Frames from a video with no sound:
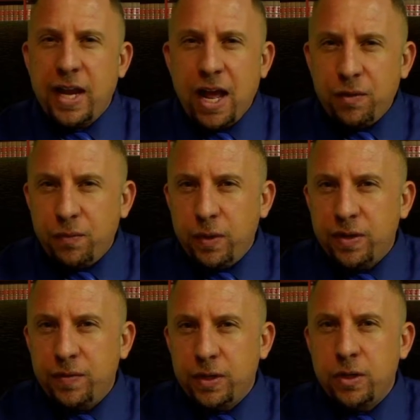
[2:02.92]

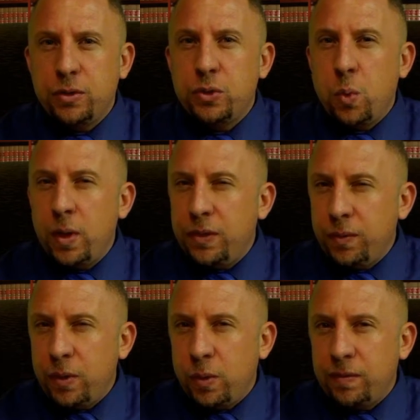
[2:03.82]
California Vehicle Code
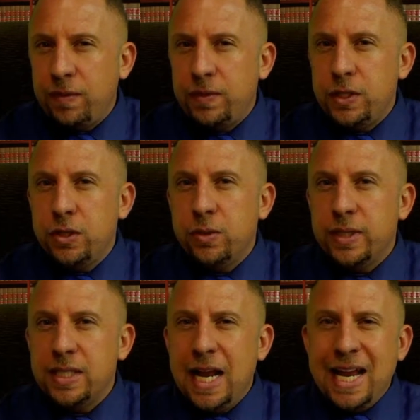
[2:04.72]
23152
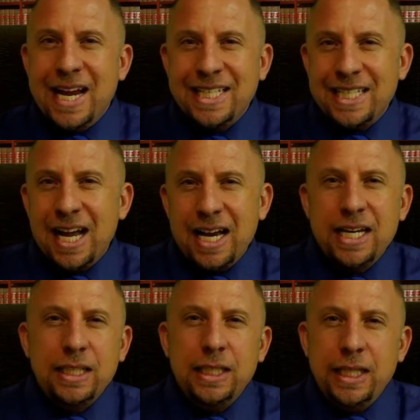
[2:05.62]
is it's
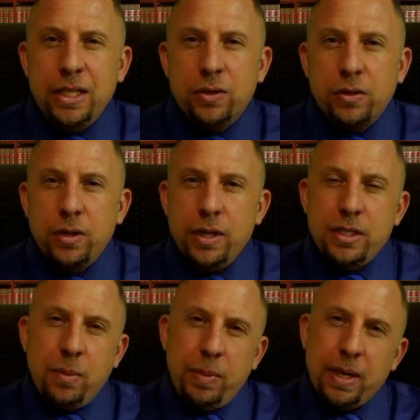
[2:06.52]
not illegal
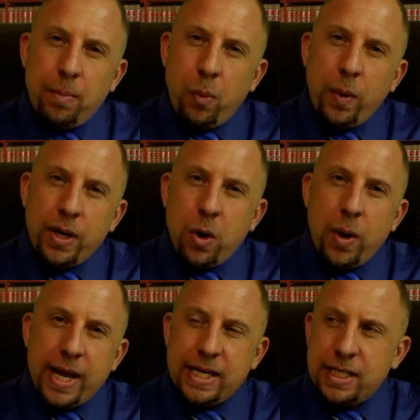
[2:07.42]
to be a
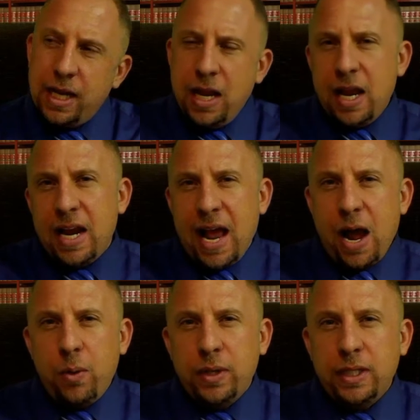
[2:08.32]
.08 an
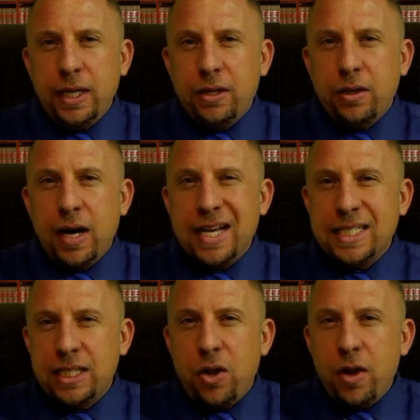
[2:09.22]
hour later,
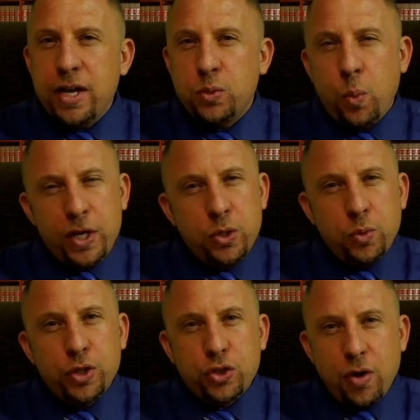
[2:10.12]
as long as when you
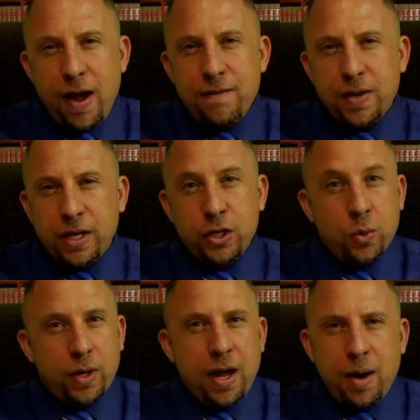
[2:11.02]
were driving,
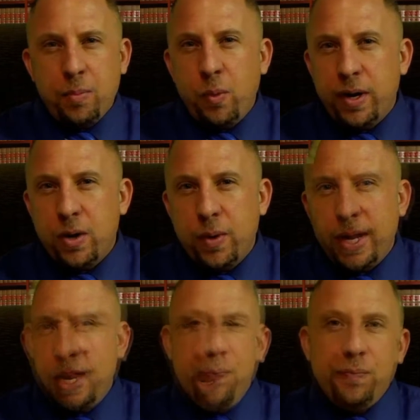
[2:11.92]
you were not a
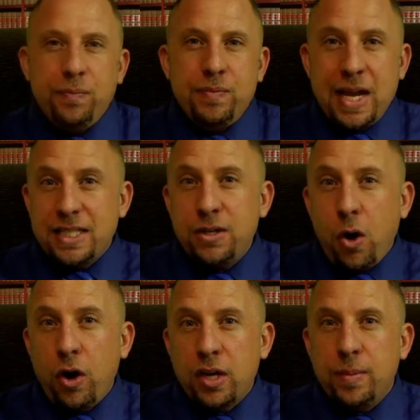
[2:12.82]
.08. That's an
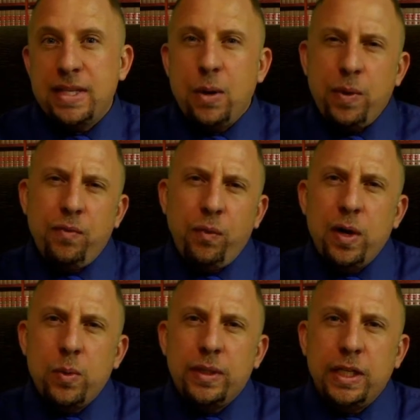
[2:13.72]
argument that we
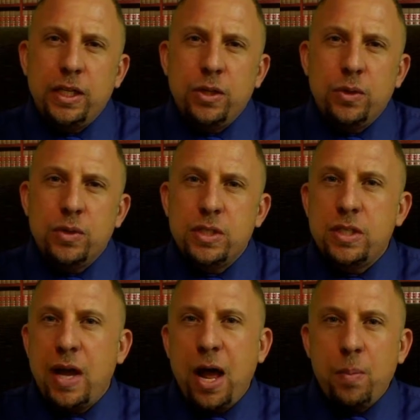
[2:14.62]
frequently use
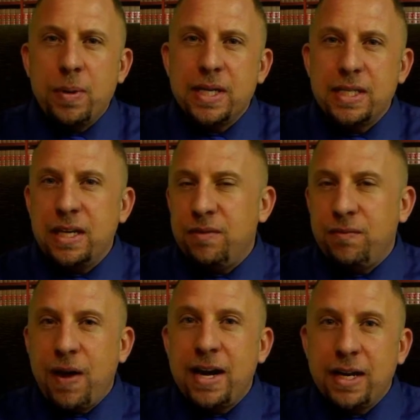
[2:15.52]
to help us in
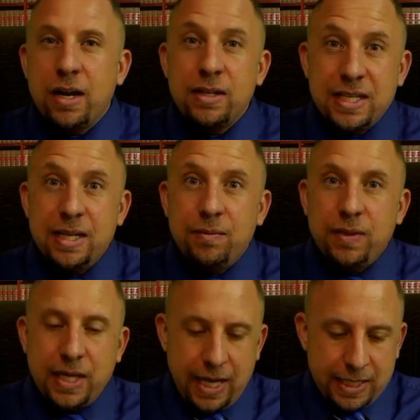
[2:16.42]
fighting
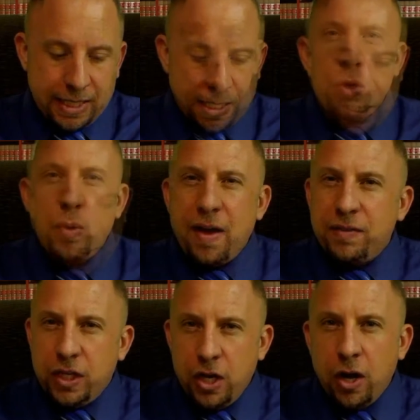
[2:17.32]
DMV cases. You
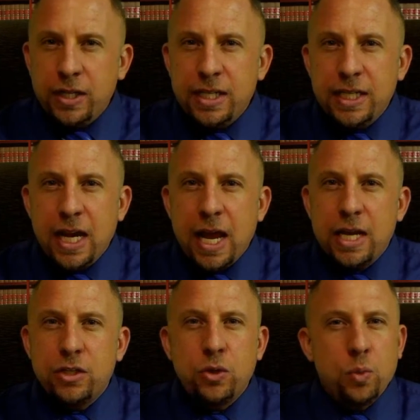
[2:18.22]
have young
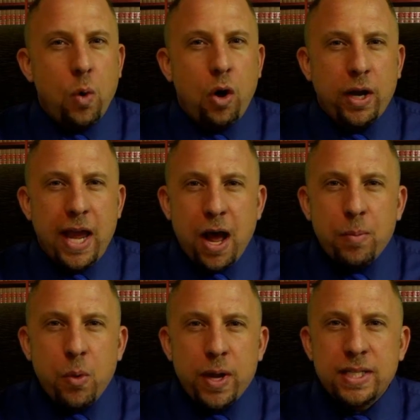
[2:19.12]
DAs who are
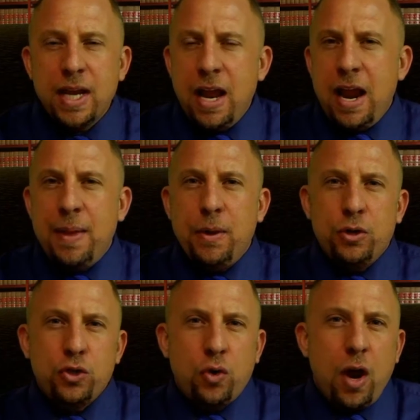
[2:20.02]
cowboys and they're
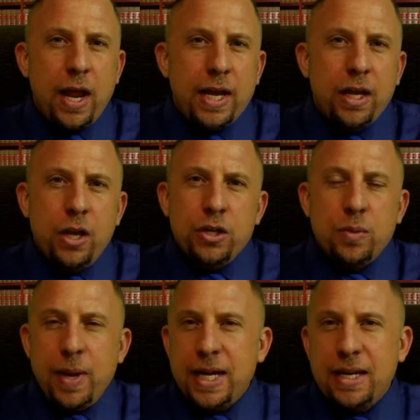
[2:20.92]
trying
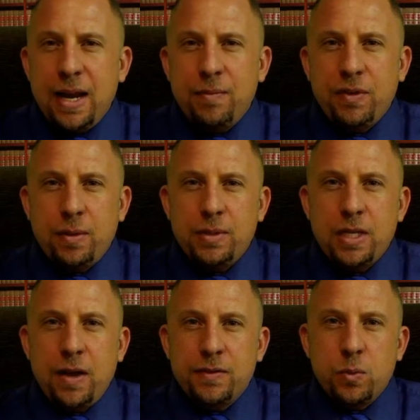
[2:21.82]
to make a name for
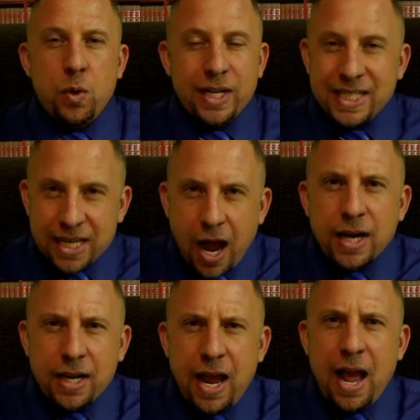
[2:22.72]
themselves. Well, it's
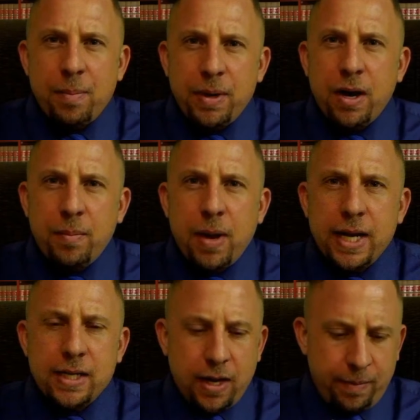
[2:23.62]
not going to happen on
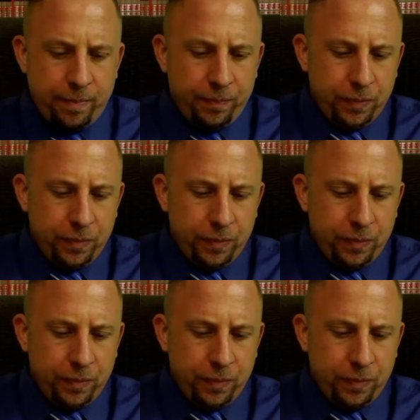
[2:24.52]
my dime.